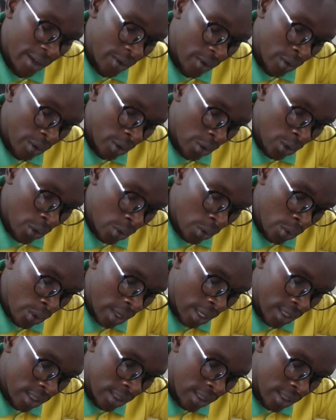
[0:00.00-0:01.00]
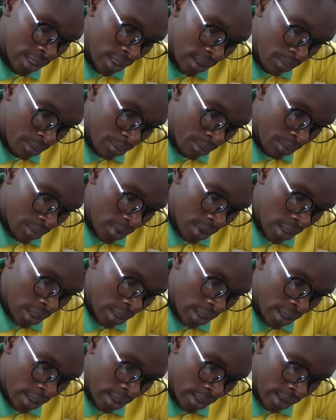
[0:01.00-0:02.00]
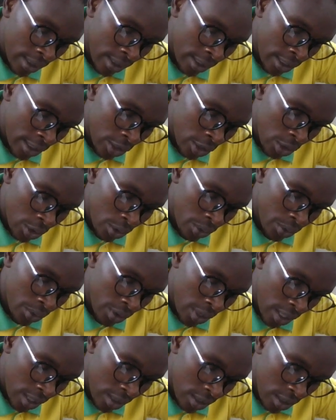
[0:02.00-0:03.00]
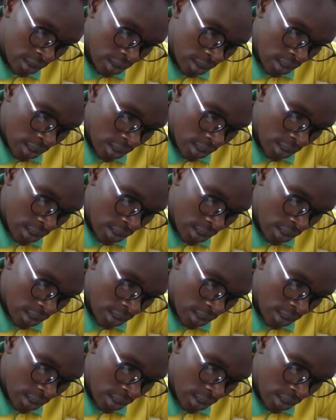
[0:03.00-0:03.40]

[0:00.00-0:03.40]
you can tell. It is true that